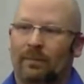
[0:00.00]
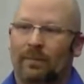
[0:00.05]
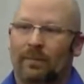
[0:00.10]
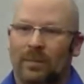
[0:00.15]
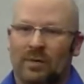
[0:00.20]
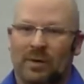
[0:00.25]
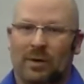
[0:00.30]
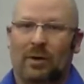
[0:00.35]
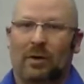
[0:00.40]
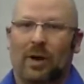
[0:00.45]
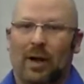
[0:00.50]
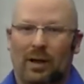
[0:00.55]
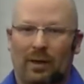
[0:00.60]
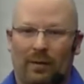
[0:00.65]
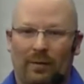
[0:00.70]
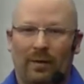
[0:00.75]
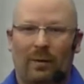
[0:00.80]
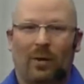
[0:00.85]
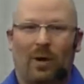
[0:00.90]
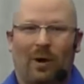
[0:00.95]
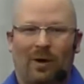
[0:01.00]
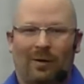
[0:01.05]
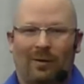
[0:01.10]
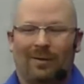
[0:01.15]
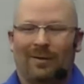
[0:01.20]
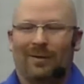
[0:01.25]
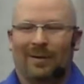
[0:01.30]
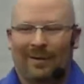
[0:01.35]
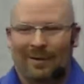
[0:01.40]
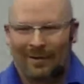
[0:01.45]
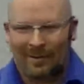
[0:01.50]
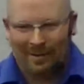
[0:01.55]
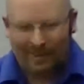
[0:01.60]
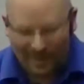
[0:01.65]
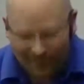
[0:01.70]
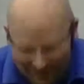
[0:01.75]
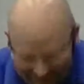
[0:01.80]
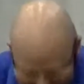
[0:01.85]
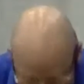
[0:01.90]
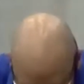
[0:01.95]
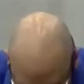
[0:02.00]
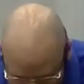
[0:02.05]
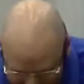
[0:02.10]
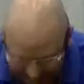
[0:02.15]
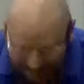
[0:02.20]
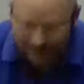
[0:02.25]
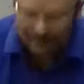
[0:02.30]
So I love you all. Namaste.